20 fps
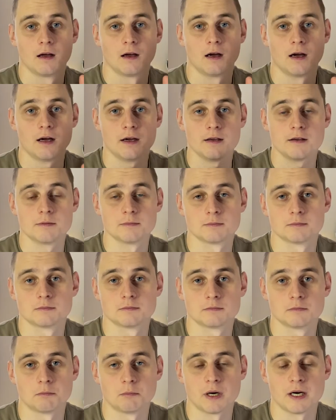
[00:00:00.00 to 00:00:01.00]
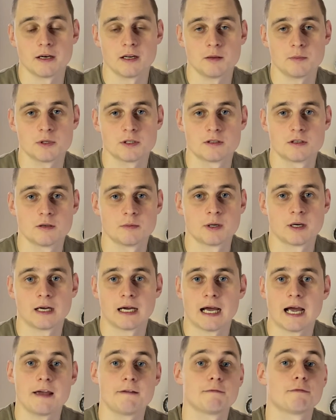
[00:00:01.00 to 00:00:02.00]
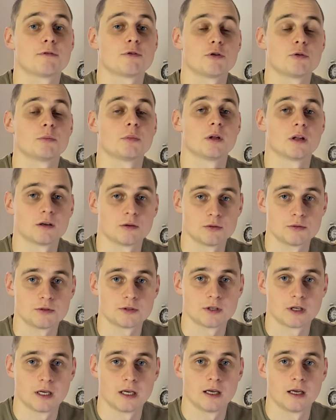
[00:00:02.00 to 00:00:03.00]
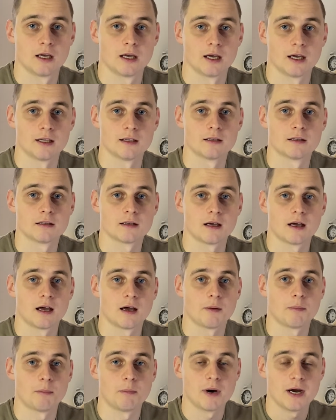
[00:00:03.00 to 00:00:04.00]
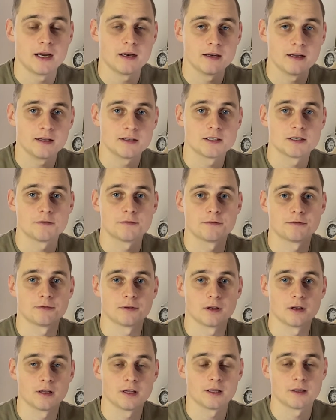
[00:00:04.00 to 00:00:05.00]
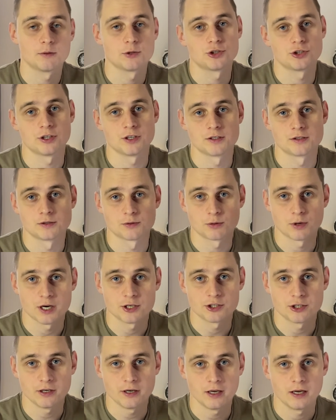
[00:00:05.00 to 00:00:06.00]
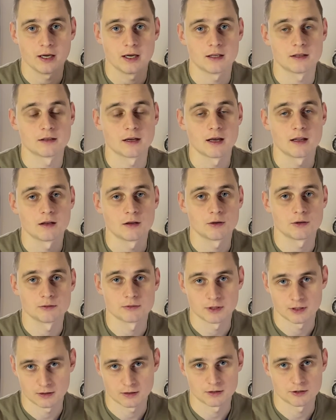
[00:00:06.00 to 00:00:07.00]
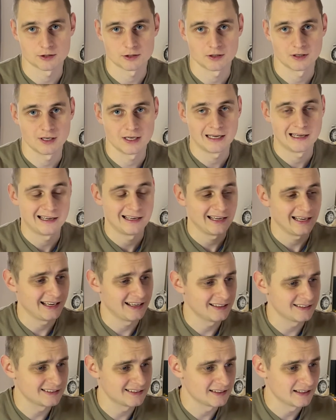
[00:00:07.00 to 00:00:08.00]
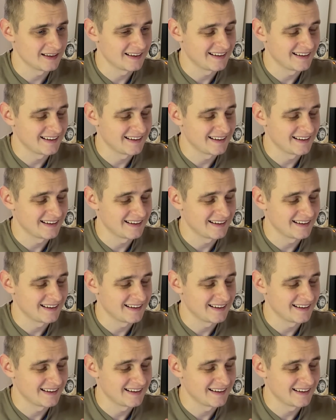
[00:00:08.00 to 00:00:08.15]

Hi, my name is Dima. I'm from Belarus, and my native language is Russia, and I learn English. And